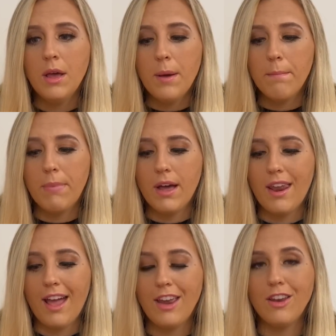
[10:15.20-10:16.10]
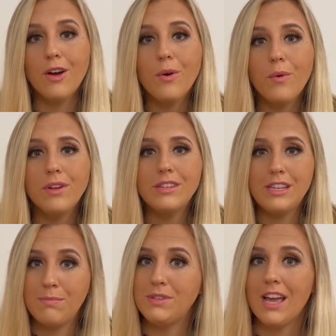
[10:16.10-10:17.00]
But I know
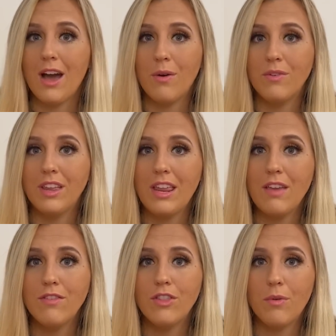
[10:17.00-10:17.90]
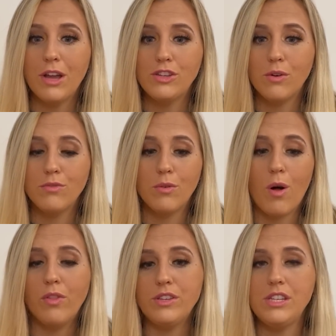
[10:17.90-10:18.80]
deep down that even though I don't know
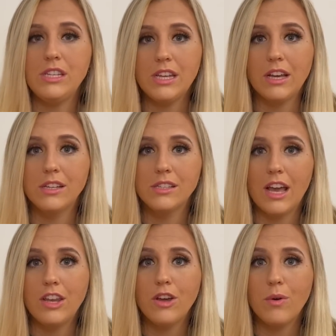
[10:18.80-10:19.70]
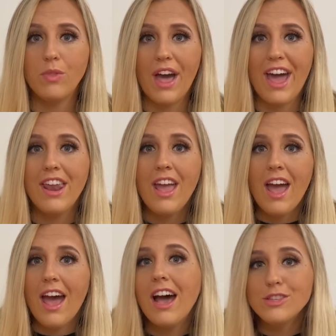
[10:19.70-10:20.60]
all the details, I know that
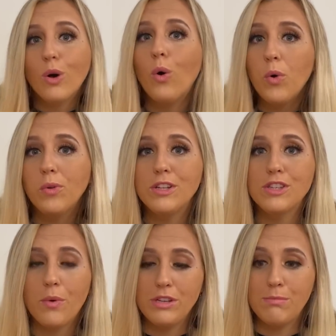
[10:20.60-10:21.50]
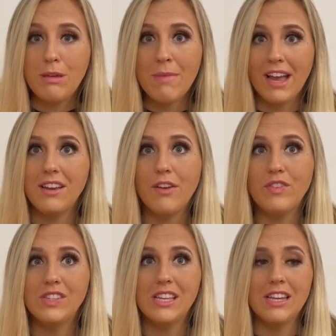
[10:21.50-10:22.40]
as a whole it's going to be
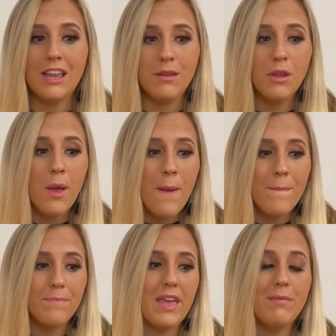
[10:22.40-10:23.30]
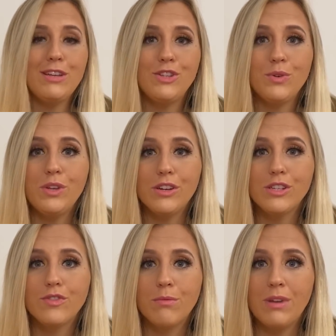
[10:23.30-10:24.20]
magnificent. And maybe 2
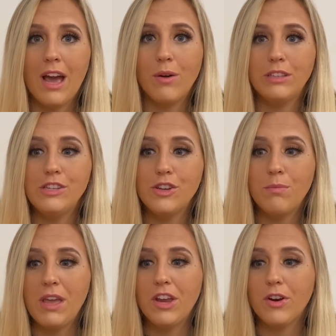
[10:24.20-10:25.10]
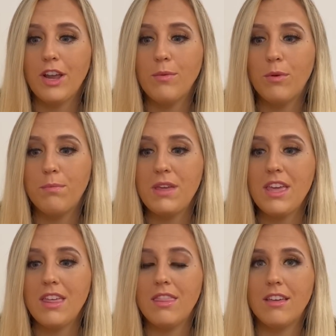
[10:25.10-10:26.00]
years from now, Lindough Bakery will
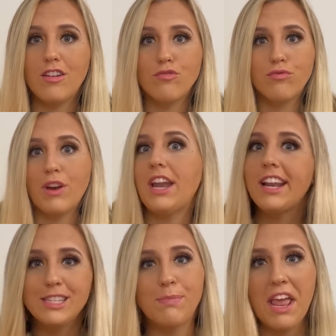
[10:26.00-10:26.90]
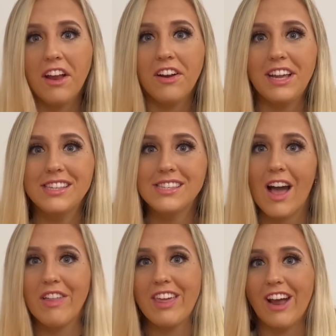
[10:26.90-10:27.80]
be the greatest bakery in
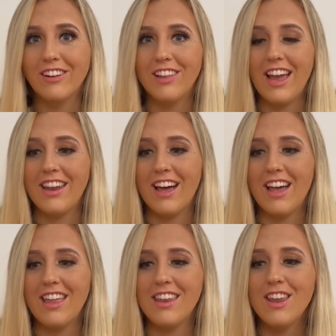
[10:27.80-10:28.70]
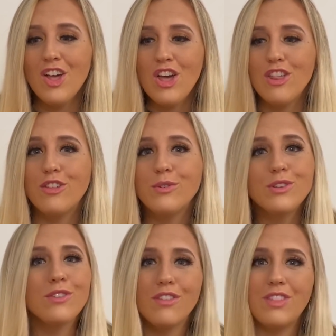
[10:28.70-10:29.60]
South Carolina. And
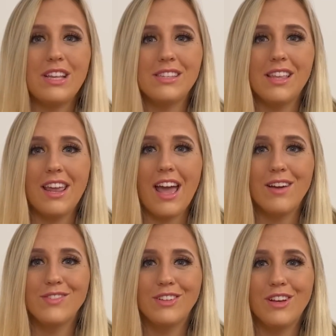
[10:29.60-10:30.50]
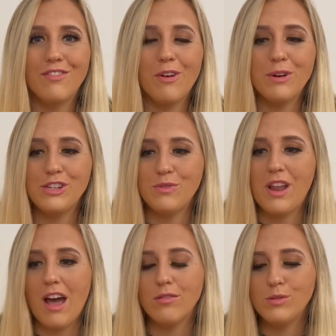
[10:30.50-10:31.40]
those are the things that I have to look forward to
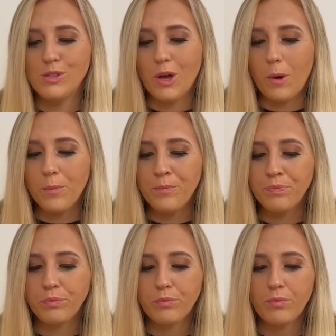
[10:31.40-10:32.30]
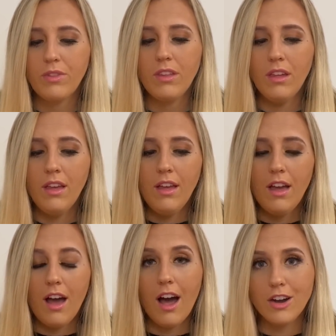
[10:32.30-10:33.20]
now. So
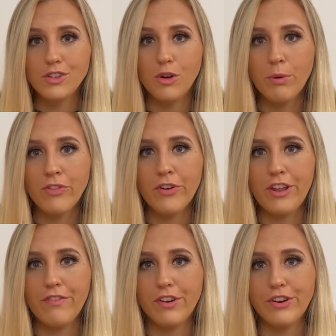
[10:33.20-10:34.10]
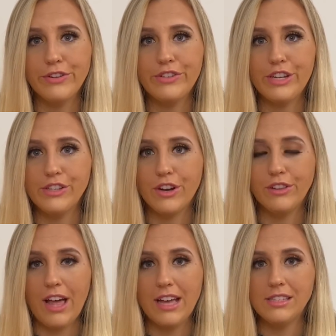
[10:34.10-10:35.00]
October 31st is our
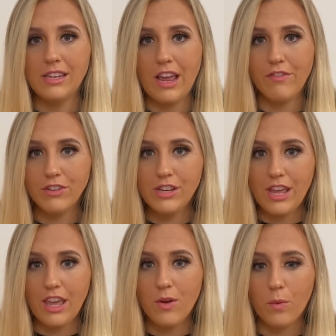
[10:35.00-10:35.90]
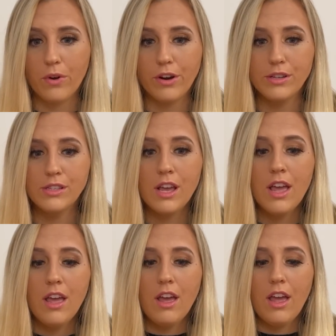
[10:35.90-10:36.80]
last day for taking orders.
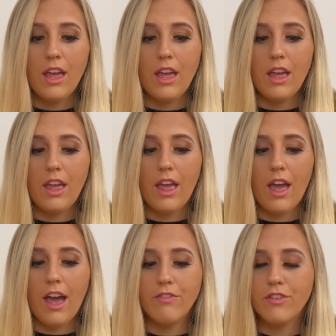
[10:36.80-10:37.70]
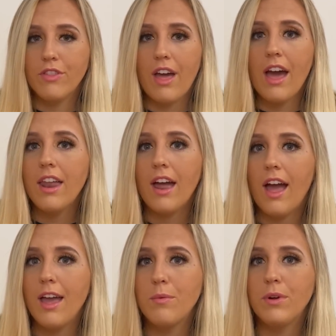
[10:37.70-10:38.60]
After that,
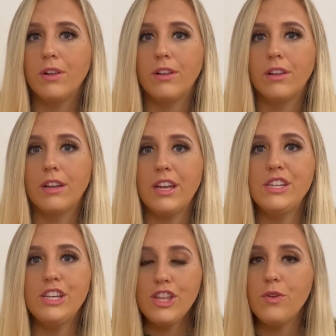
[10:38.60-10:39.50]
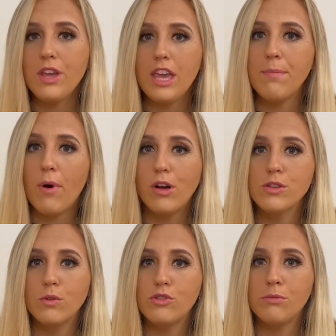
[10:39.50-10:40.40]
I will continue to keep all
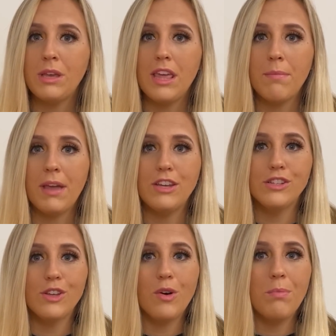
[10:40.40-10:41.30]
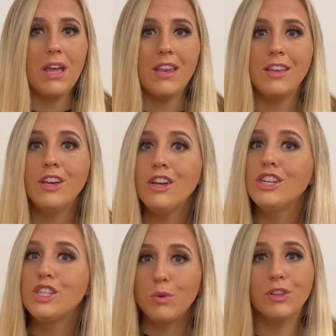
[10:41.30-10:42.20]
social media pages open
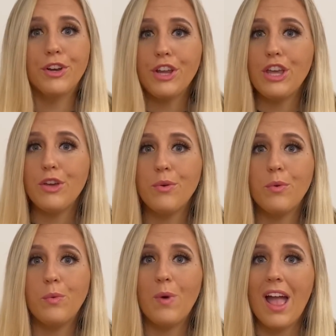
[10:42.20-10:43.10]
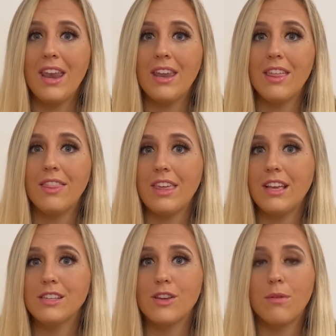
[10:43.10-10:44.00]
to alert you when
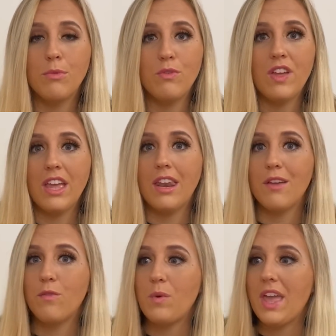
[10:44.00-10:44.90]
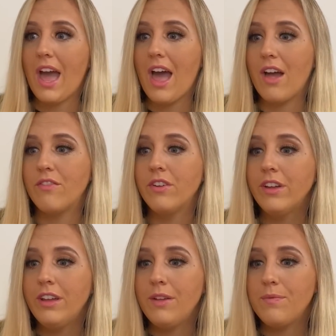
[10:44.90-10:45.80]
things are moving and if we have,
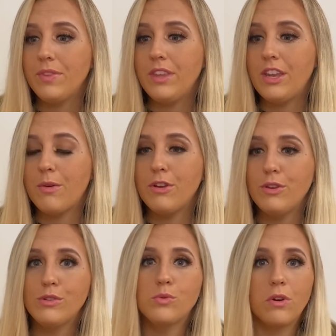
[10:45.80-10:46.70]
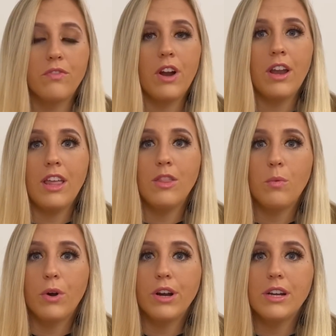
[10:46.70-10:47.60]
you know, a new storefront in the
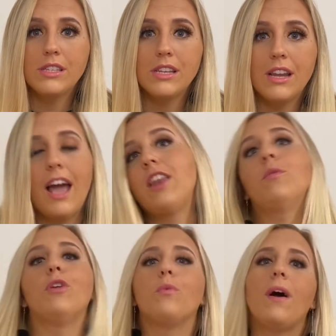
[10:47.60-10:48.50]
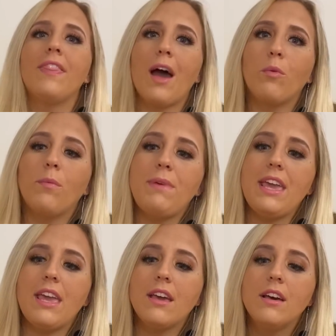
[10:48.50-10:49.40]
works. And I don't know when that will
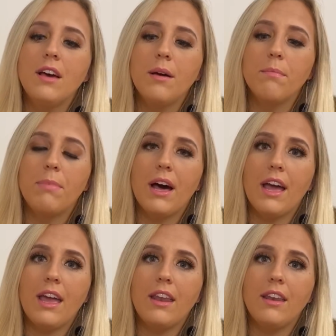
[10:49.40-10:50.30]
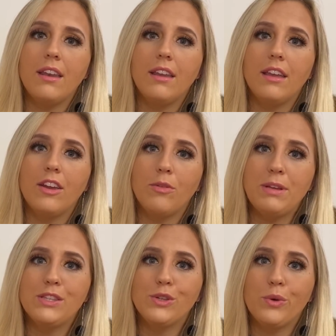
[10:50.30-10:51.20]
be, but it'll
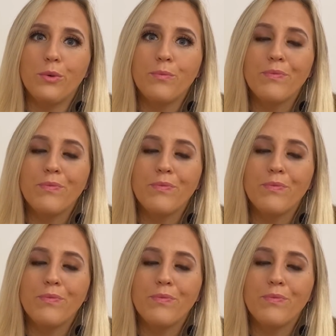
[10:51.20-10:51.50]
be soon.